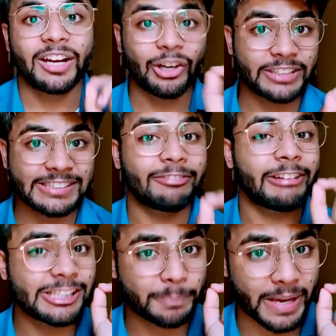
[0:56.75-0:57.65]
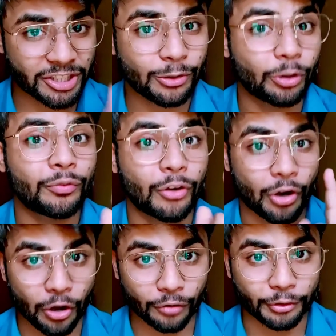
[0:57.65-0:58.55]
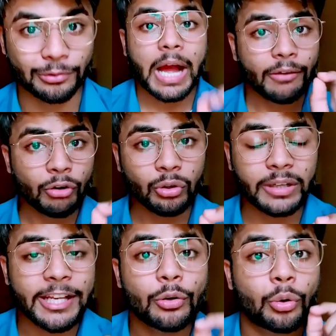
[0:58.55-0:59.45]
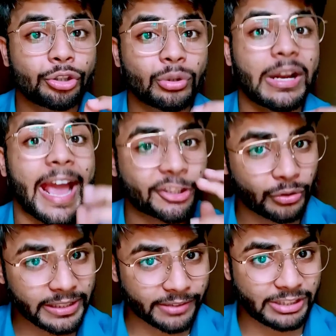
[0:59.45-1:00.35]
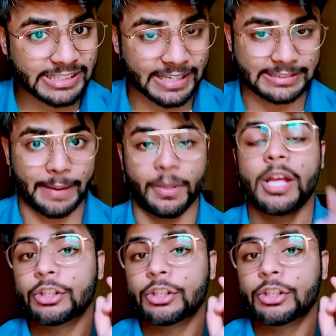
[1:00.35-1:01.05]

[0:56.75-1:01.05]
Now, there is a very special note for all of you. I want to tell you who should actually give this exam.